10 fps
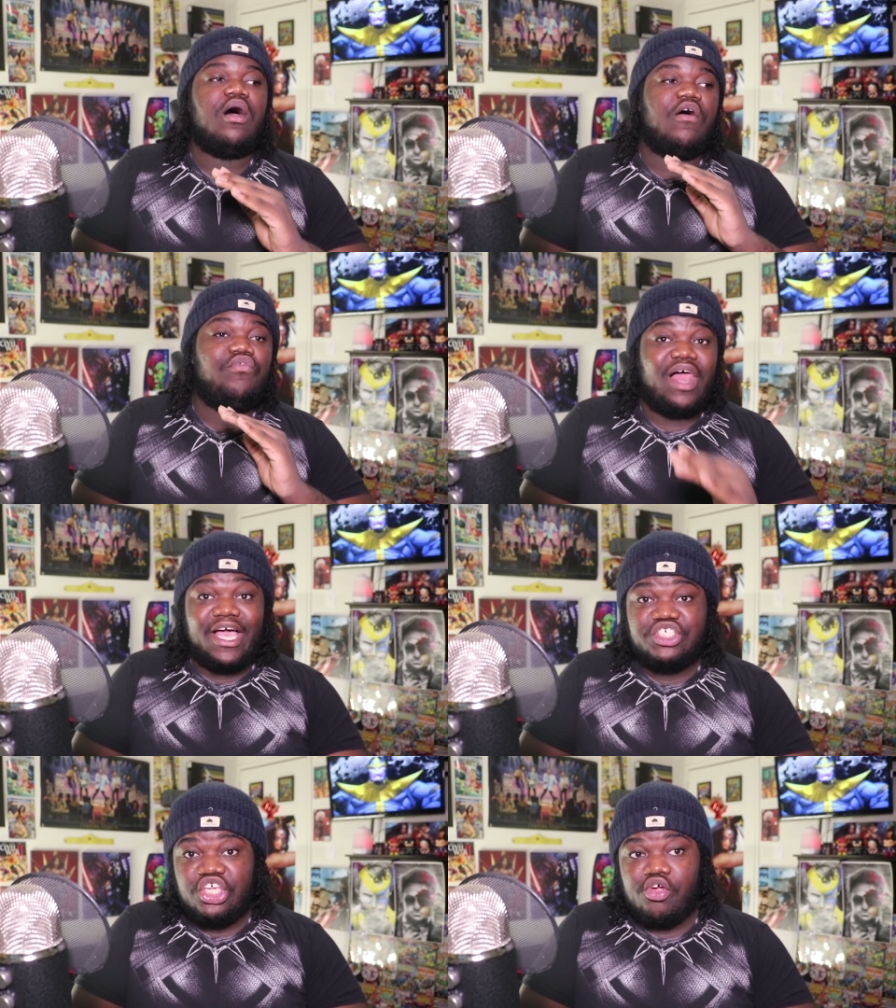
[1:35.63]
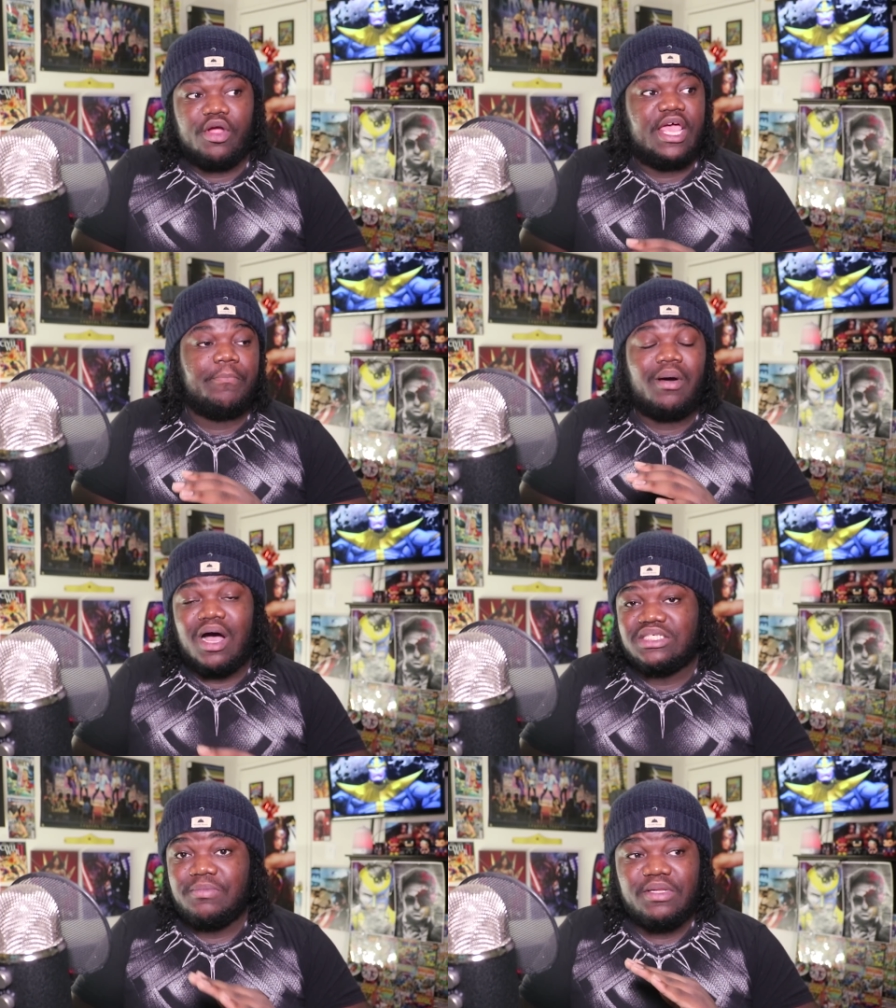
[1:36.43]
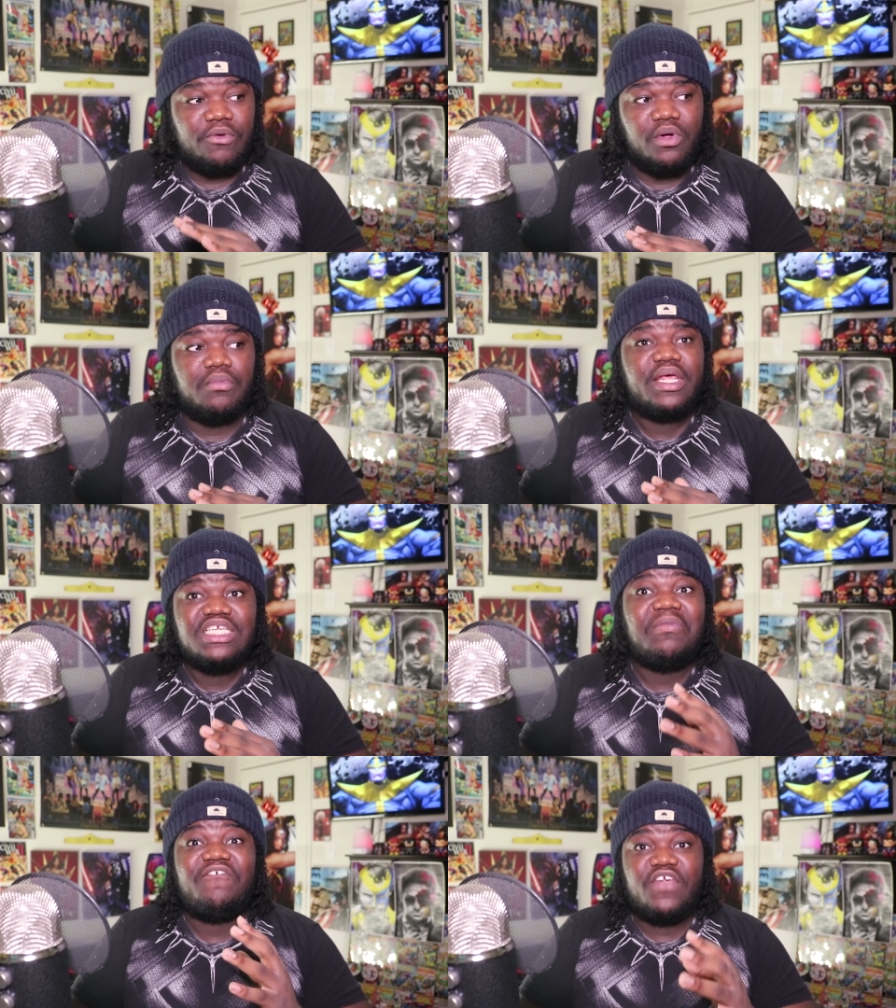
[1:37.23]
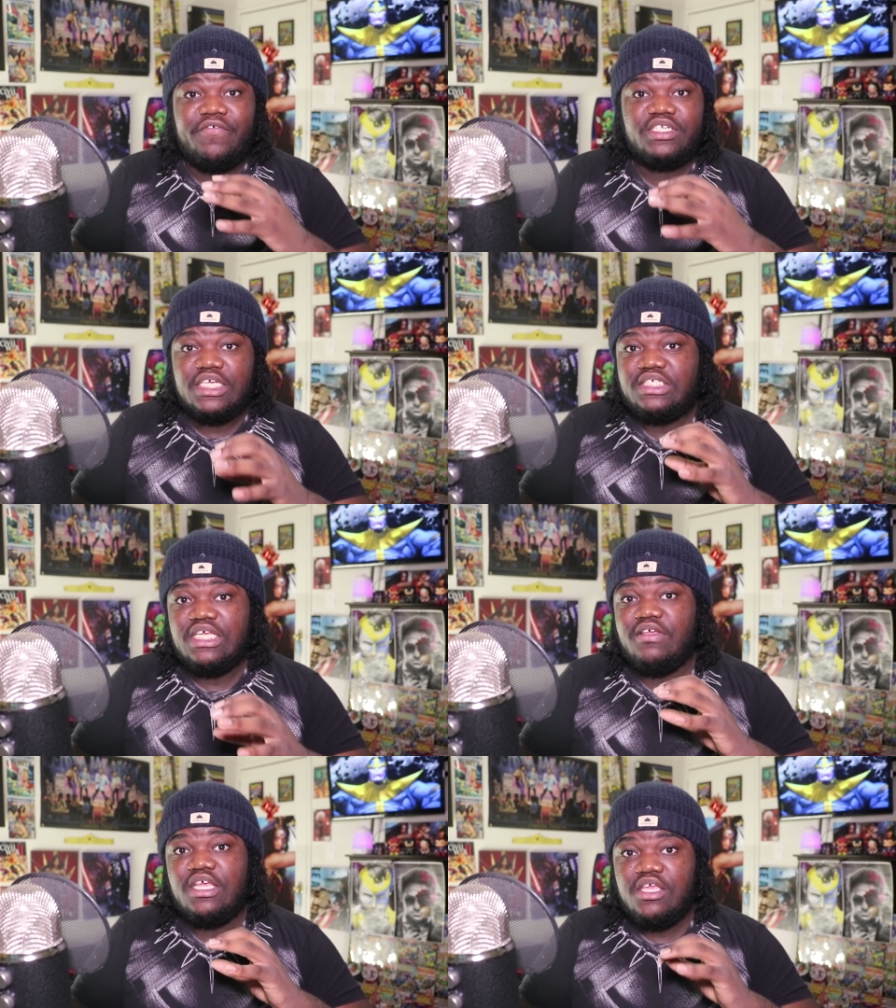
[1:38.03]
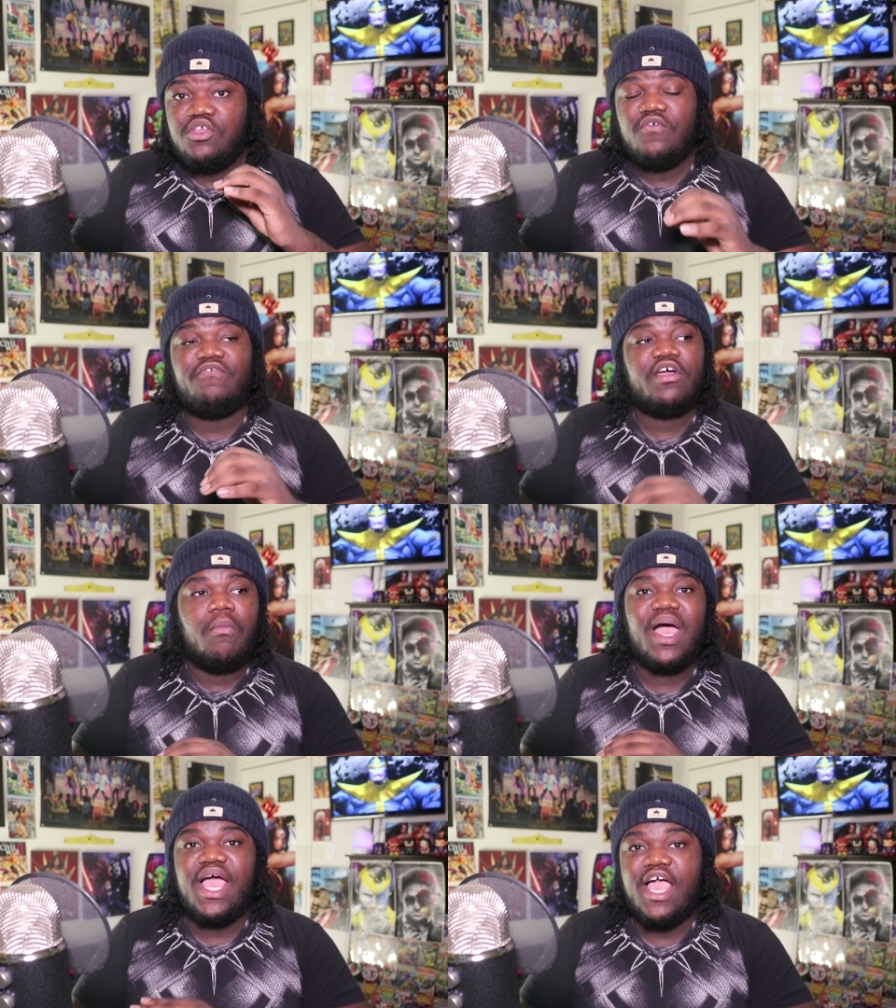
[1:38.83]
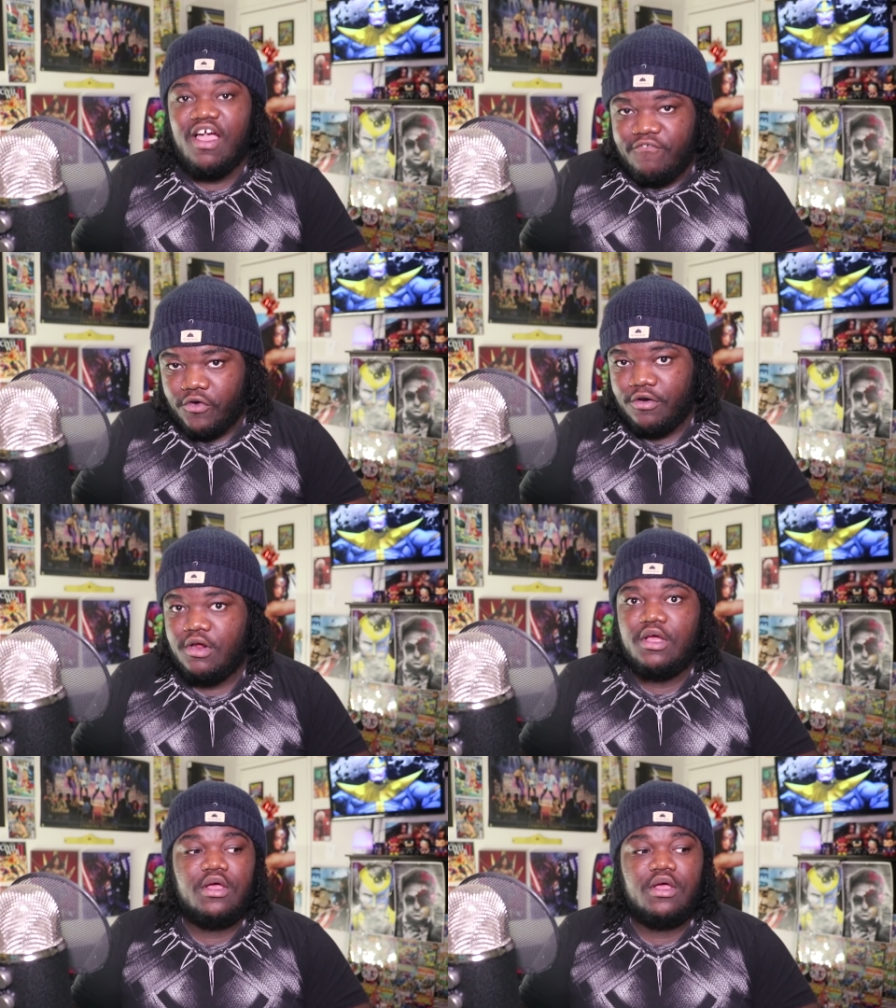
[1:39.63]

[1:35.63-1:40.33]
of last year, and possibly, well, it is my favorite DCEU film ever.